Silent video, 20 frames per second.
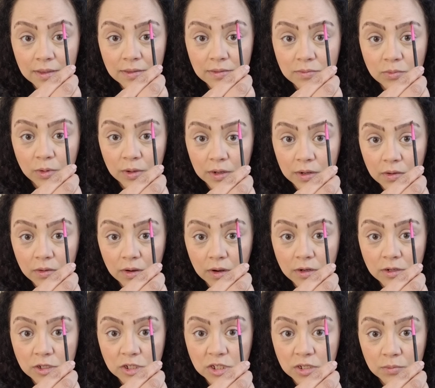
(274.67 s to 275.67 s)
where your
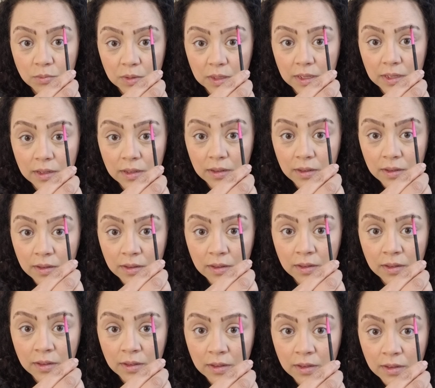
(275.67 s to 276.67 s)
arch should be.
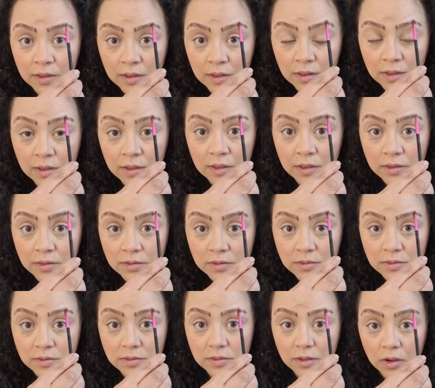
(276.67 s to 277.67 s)

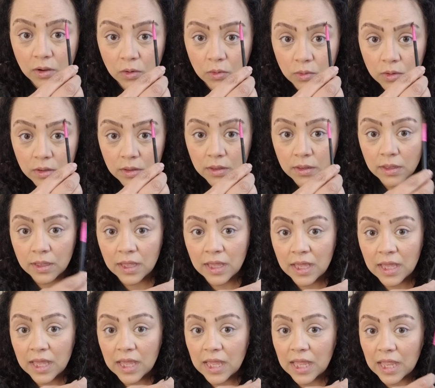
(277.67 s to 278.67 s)
So,
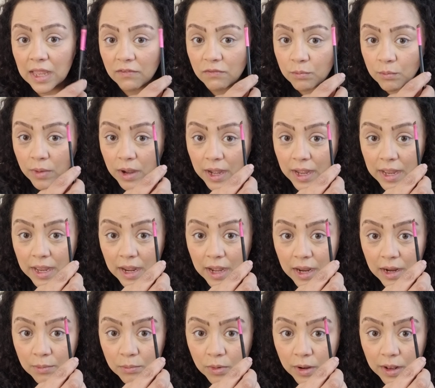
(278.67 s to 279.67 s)
if my
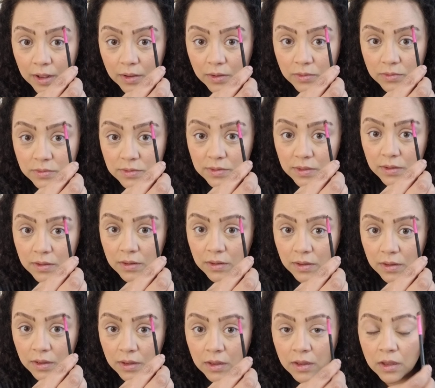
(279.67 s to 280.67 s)
eyebrows
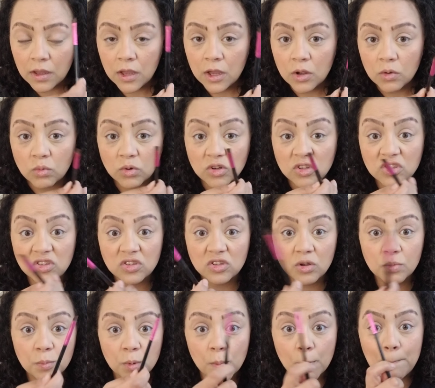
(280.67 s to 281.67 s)
were
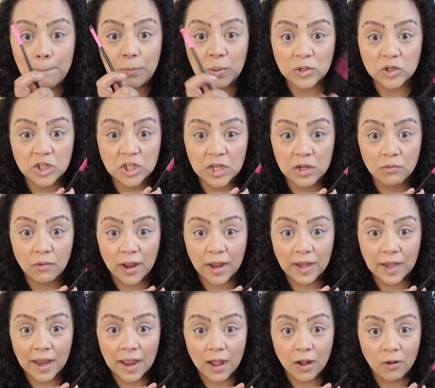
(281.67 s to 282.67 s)
super bushy right
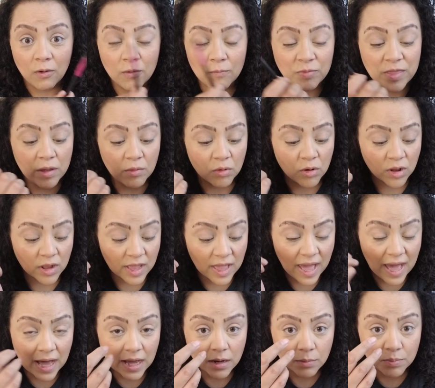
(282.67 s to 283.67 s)
now, they were
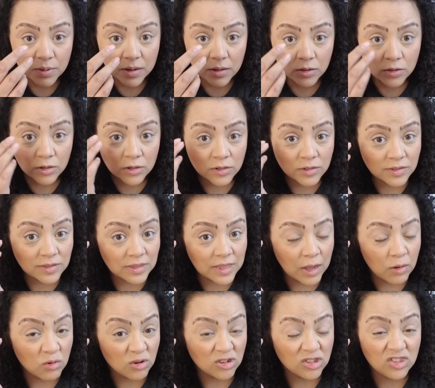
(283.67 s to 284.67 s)
caterpillars that
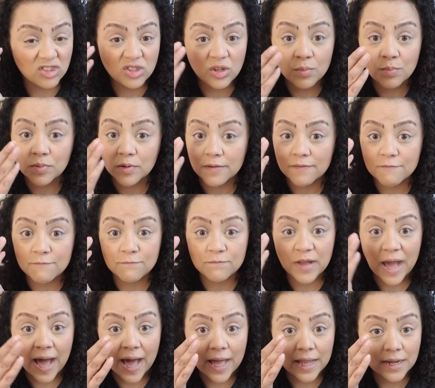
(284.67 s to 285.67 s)
were super
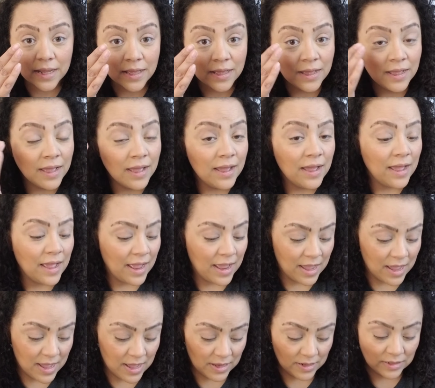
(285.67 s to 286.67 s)
fat,
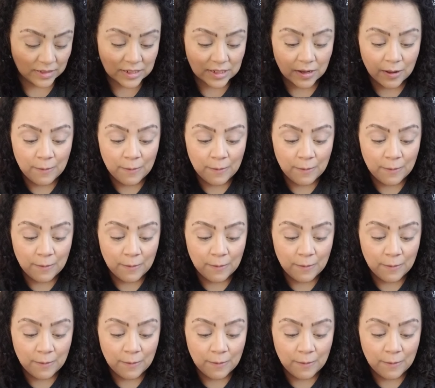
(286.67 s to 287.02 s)
and